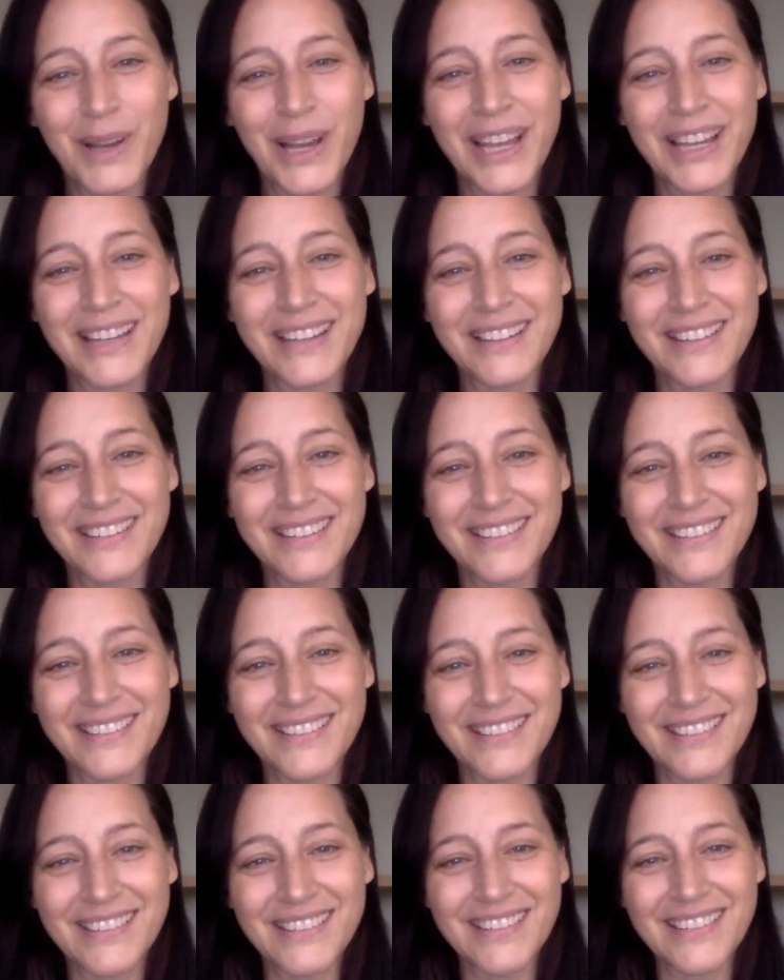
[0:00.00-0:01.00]
but
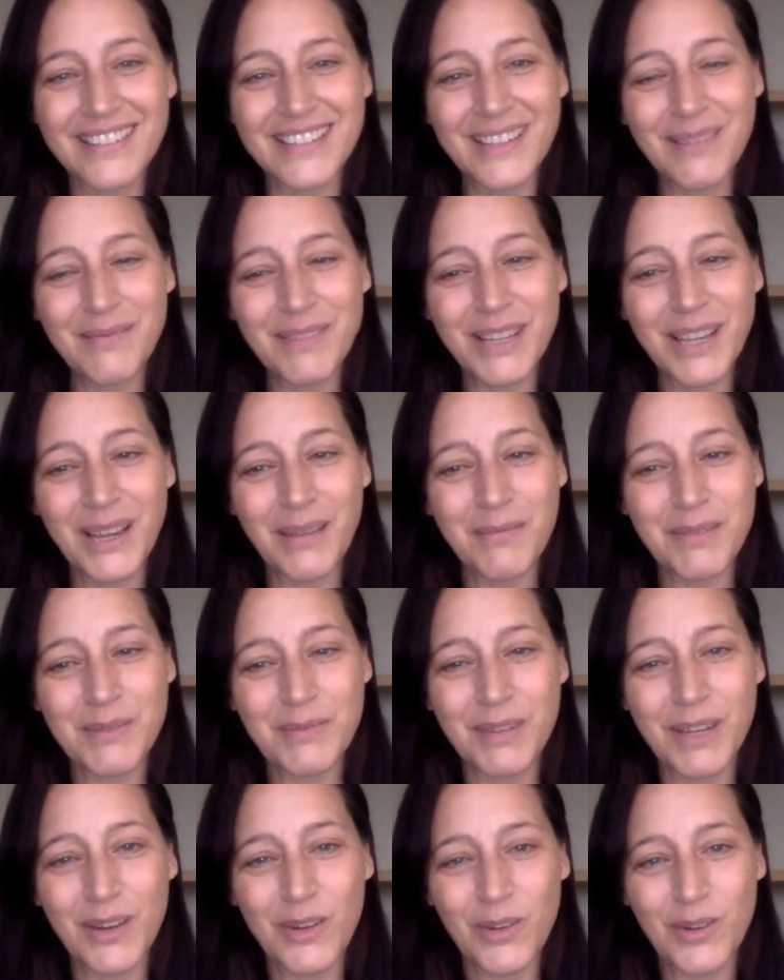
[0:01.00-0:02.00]

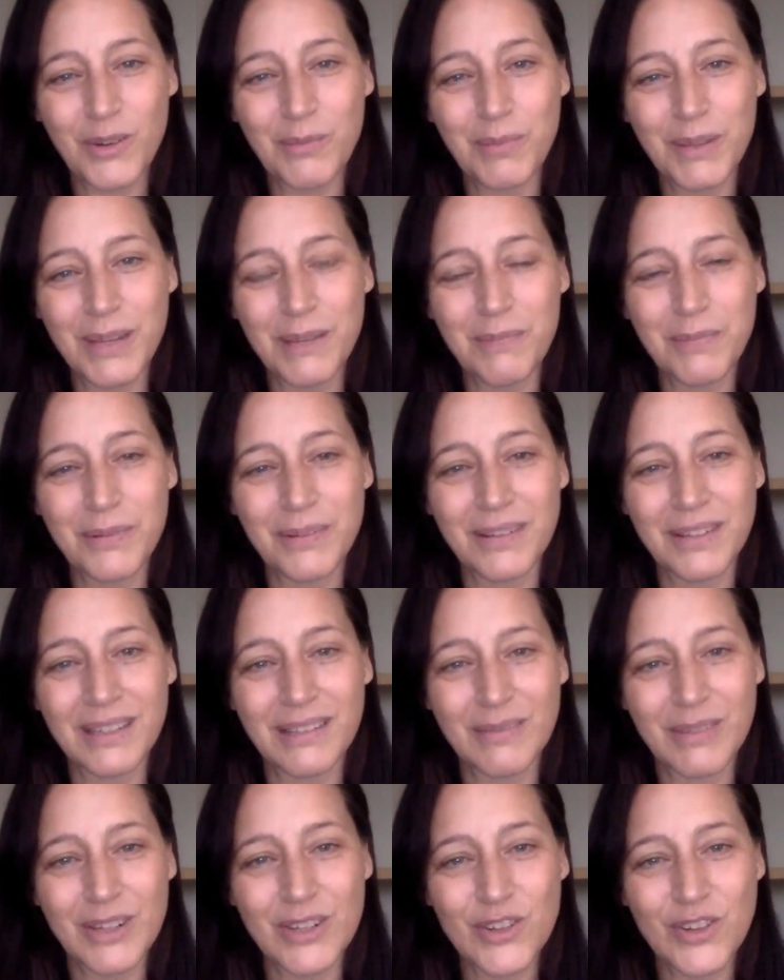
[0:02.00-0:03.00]
sometimes we go to people
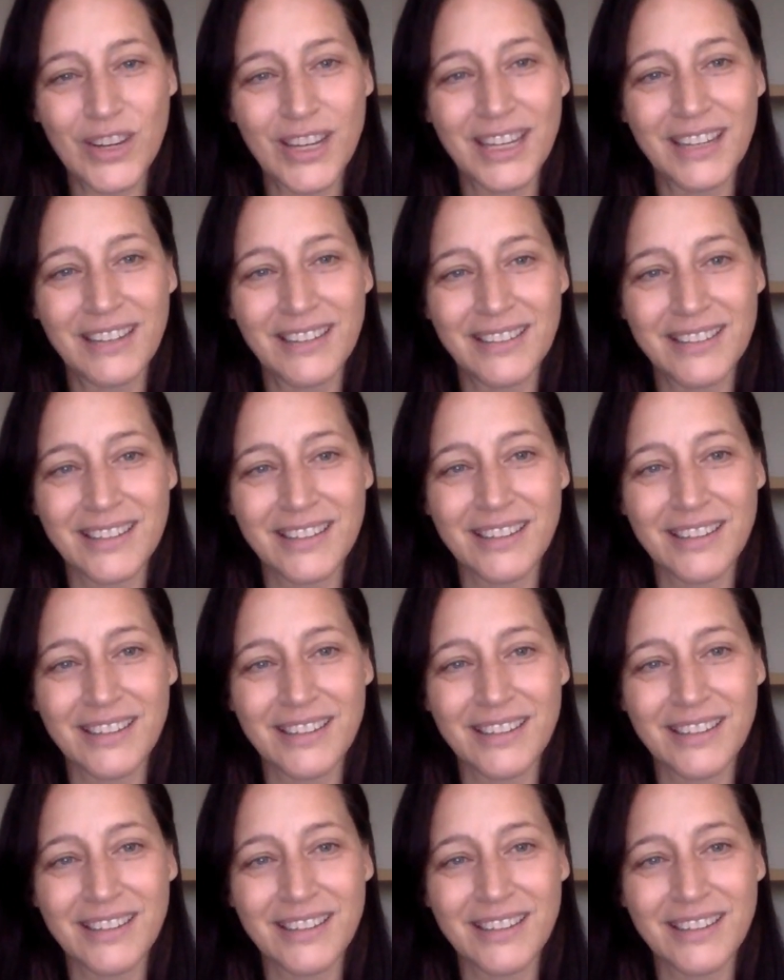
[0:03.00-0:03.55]
and we're trying